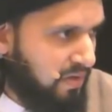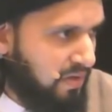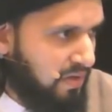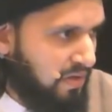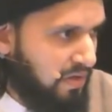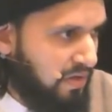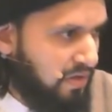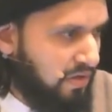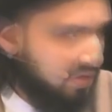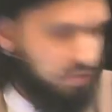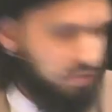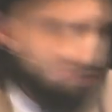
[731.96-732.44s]

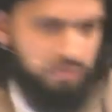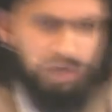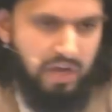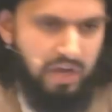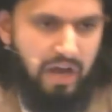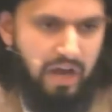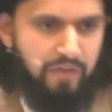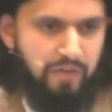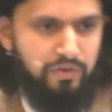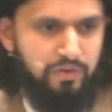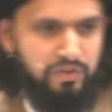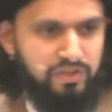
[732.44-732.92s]
So it's
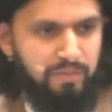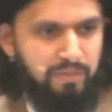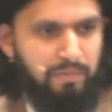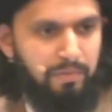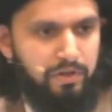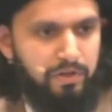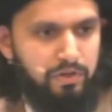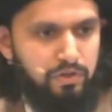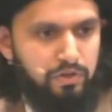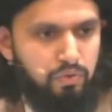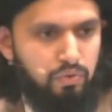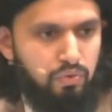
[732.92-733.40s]
either
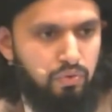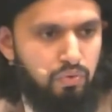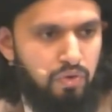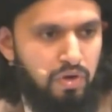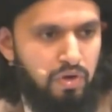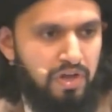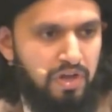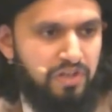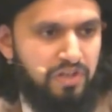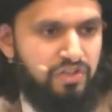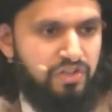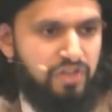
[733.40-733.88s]
somebody who
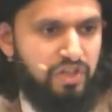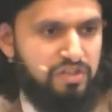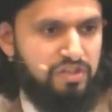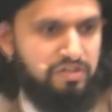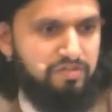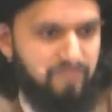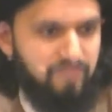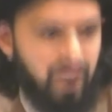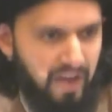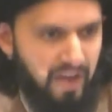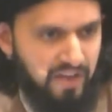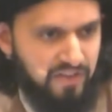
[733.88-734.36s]
just
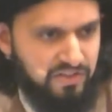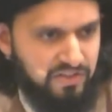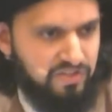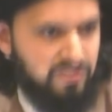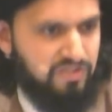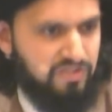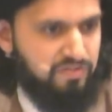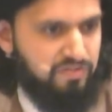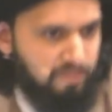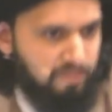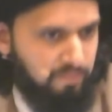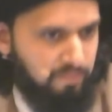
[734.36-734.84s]

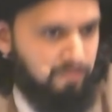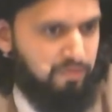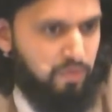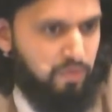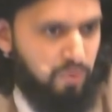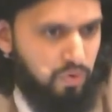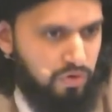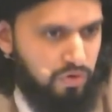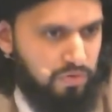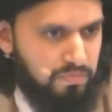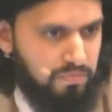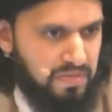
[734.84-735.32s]
fasts from
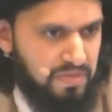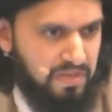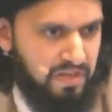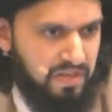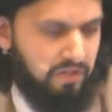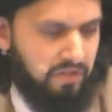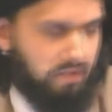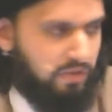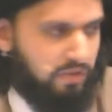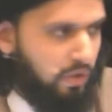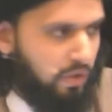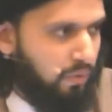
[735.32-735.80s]
food,
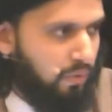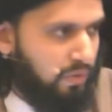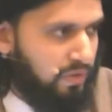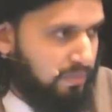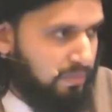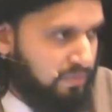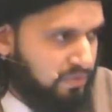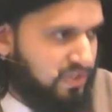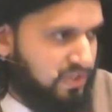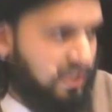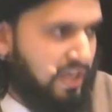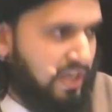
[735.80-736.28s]
meaning they only
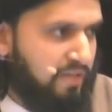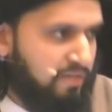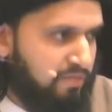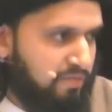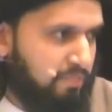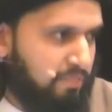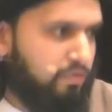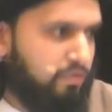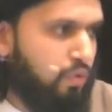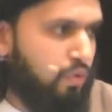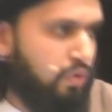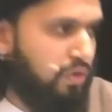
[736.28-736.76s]
abstain
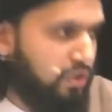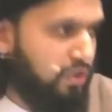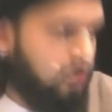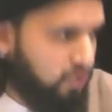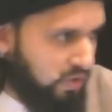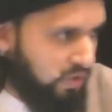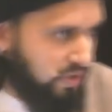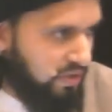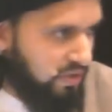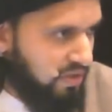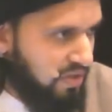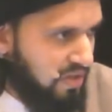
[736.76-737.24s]
from food and
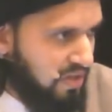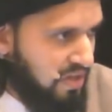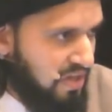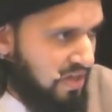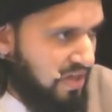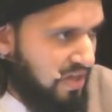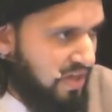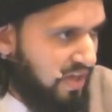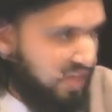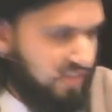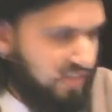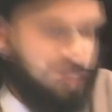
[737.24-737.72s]
drink.
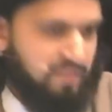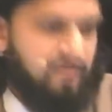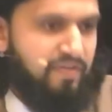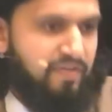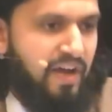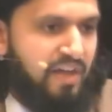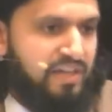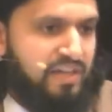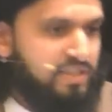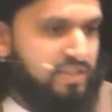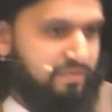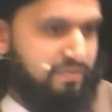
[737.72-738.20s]
It's a
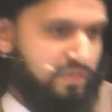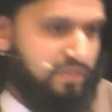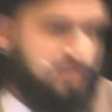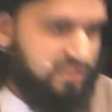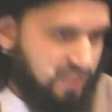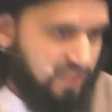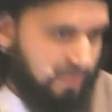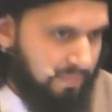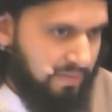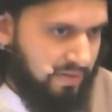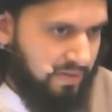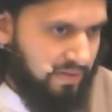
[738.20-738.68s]
fast of the
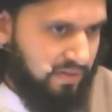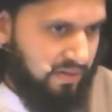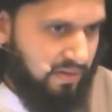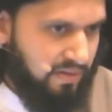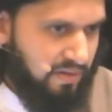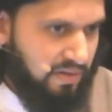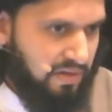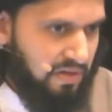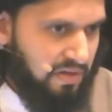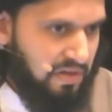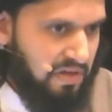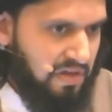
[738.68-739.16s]
stomach.
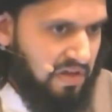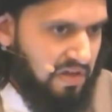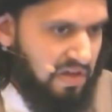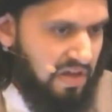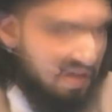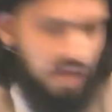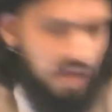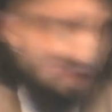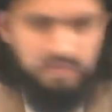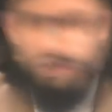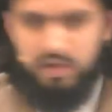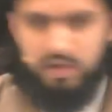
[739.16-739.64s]

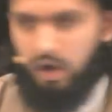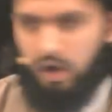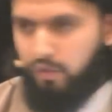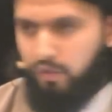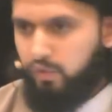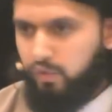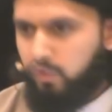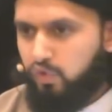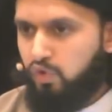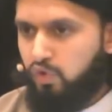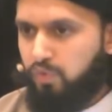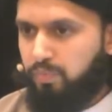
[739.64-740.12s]
And the
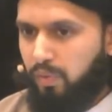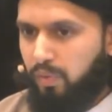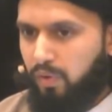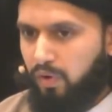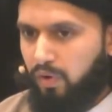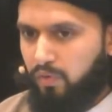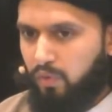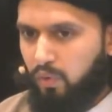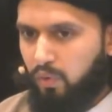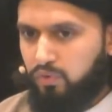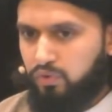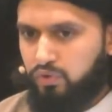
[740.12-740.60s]
other group are
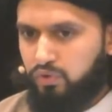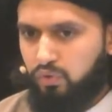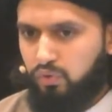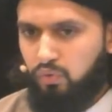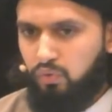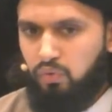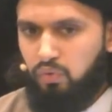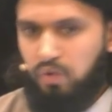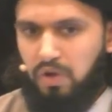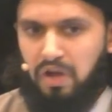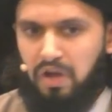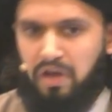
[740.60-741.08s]
those
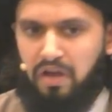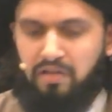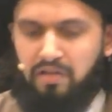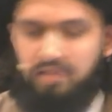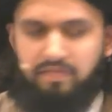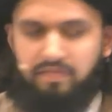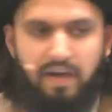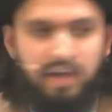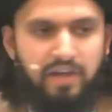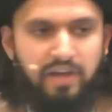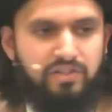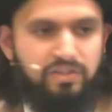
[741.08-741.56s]
who
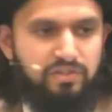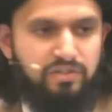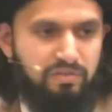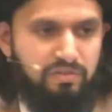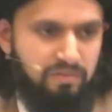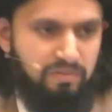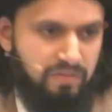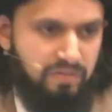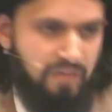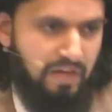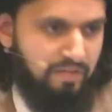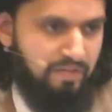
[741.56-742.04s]
fast,
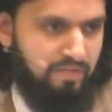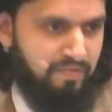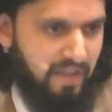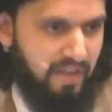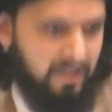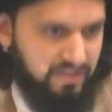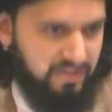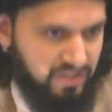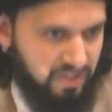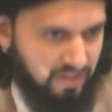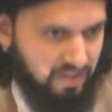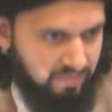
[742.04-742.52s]
they have a
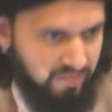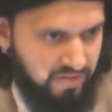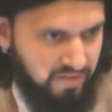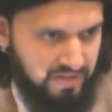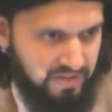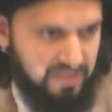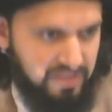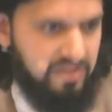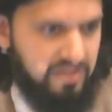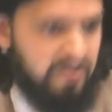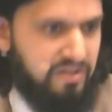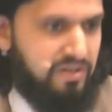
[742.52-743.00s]
fasting of the
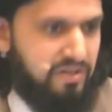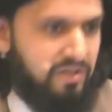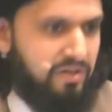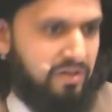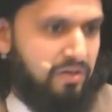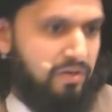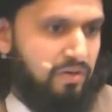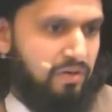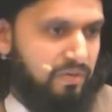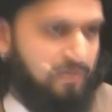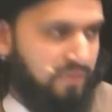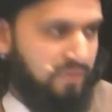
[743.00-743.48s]

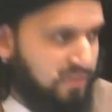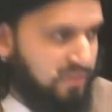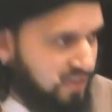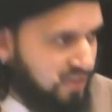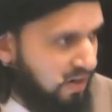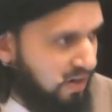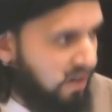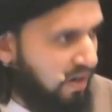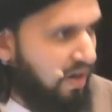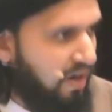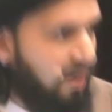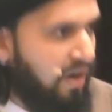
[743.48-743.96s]
ear and the
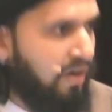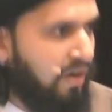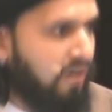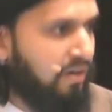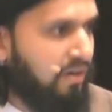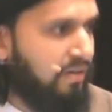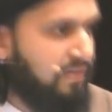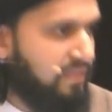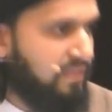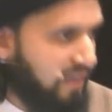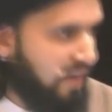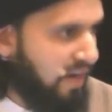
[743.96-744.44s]
tongue
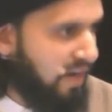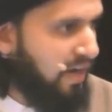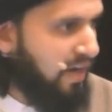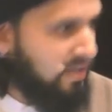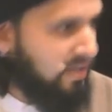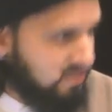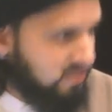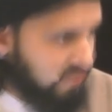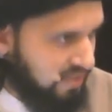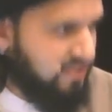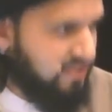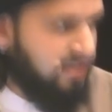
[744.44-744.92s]
and the
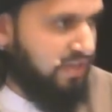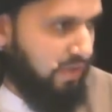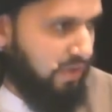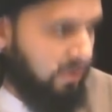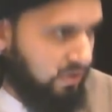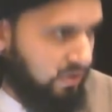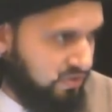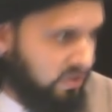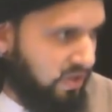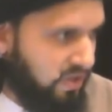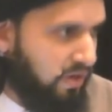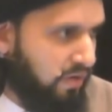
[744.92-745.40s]
eyes,
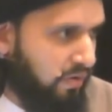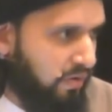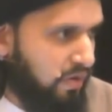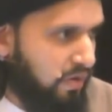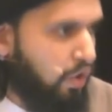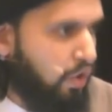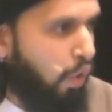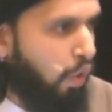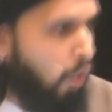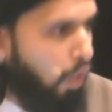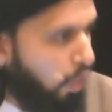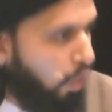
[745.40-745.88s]
etc., right?
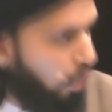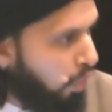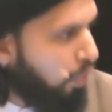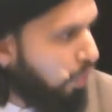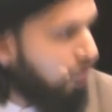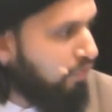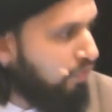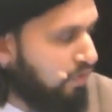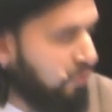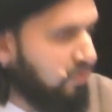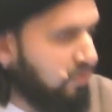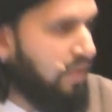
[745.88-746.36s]
All
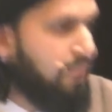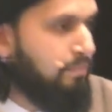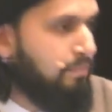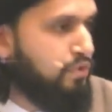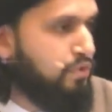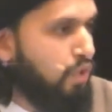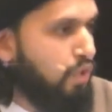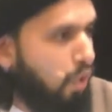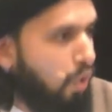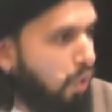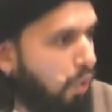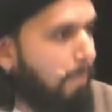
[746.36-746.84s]
of their limbs,
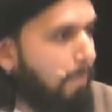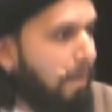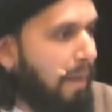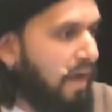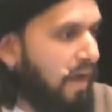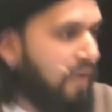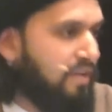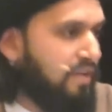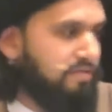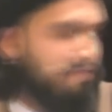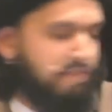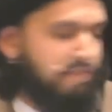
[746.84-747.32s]
their whole
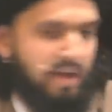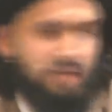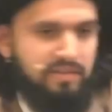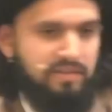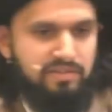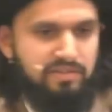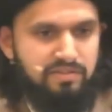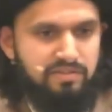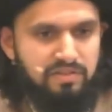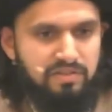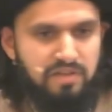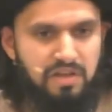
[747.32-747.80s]
body
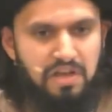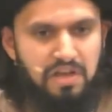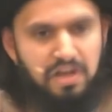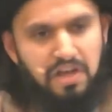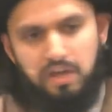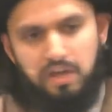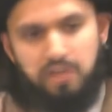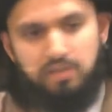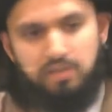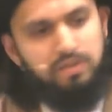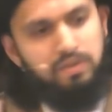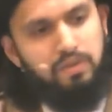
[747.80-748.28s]
fasts.
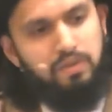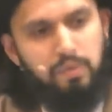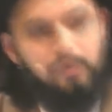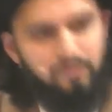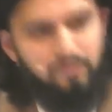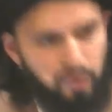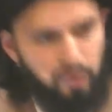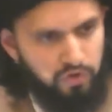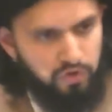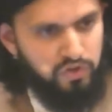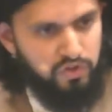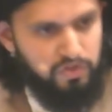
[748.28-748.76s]
So I think we've
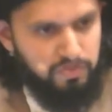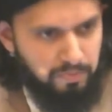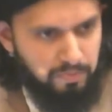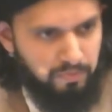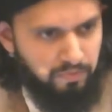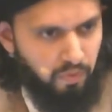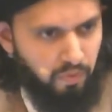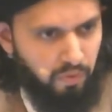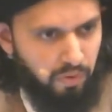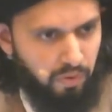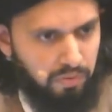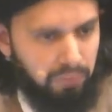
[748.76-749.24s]
heard this
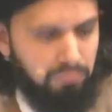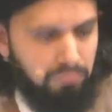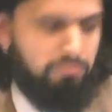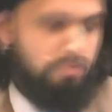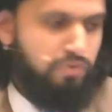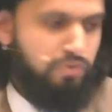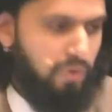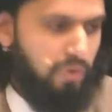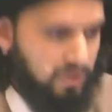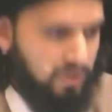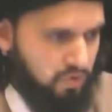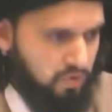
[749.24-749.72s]
before.
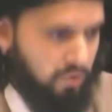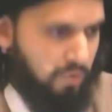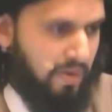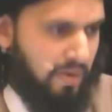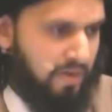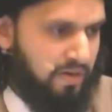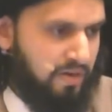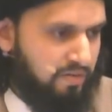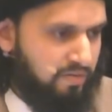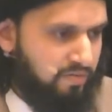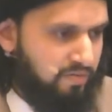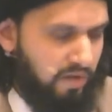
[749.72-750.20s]
So as a
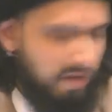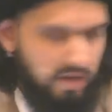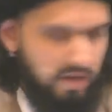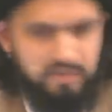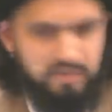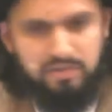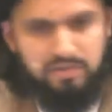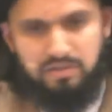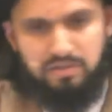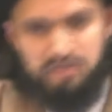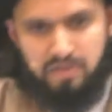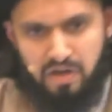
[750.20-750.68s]
reminder for
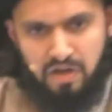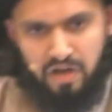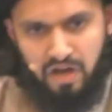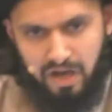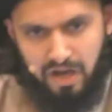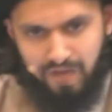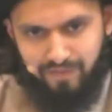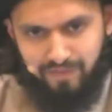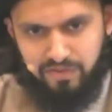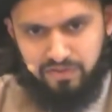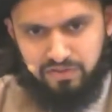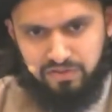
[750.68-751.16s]
us,
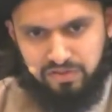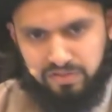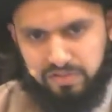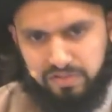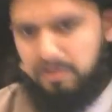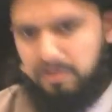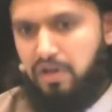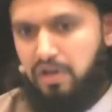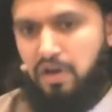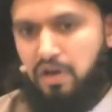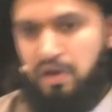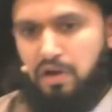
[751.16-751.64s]
obviously,
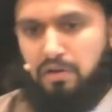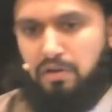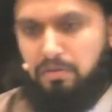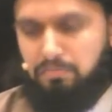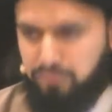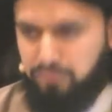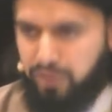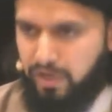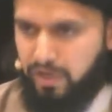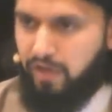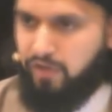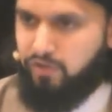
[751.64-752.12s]

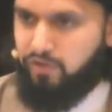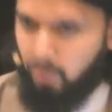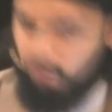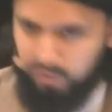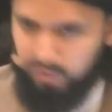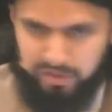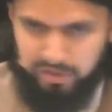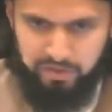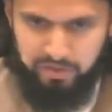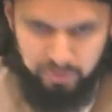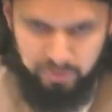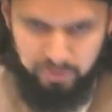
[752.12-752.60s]
yeah, don't
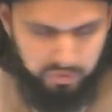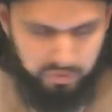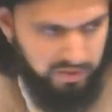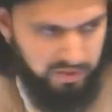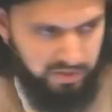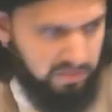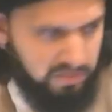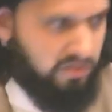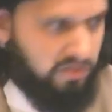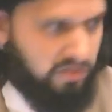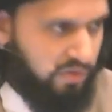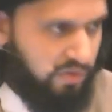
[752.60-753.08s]
eat and
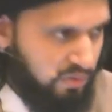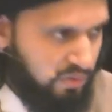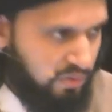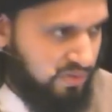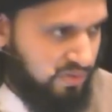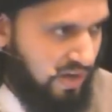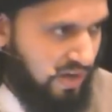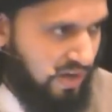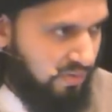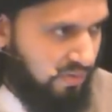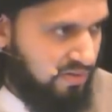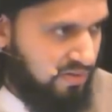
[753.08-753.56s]
drink during those
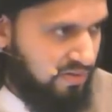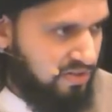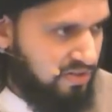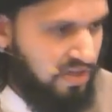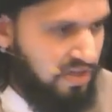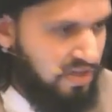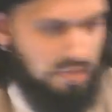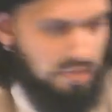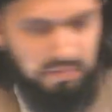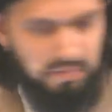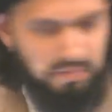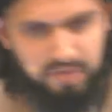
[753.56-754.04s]
hours.
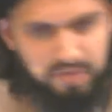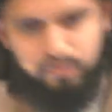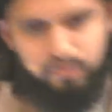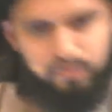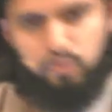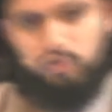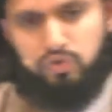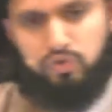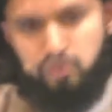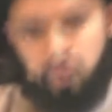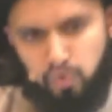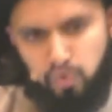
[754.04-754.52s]
But if you
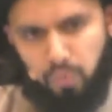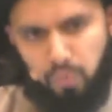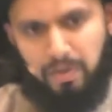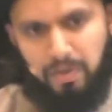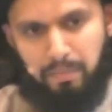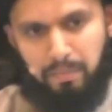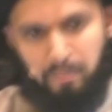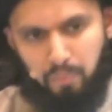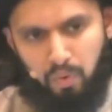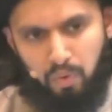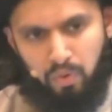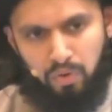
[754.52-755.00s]
can do a bit
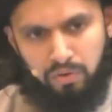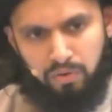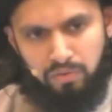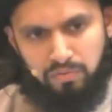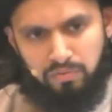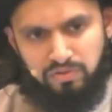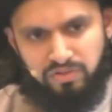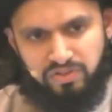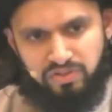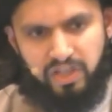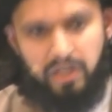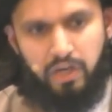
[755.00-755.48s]
more,
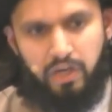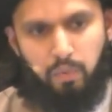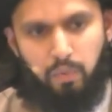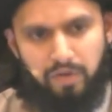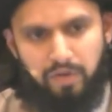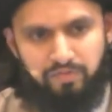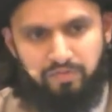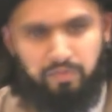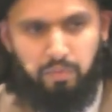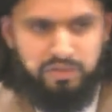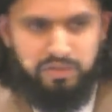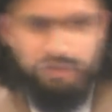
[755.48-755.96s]
staying away
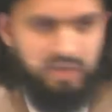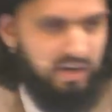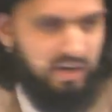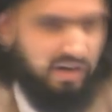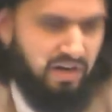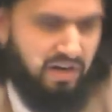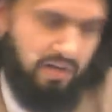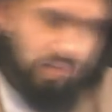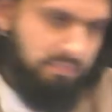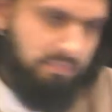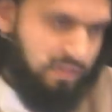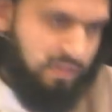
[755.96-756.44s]
from what's
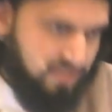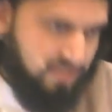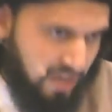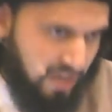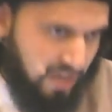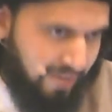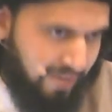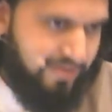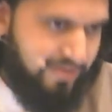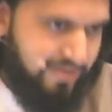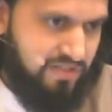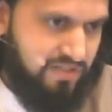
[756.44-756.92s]
haram, that's
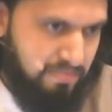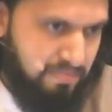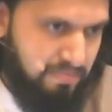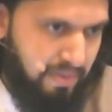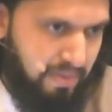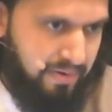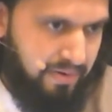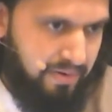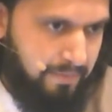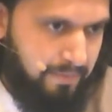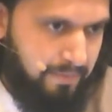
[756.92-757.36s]
obviously better.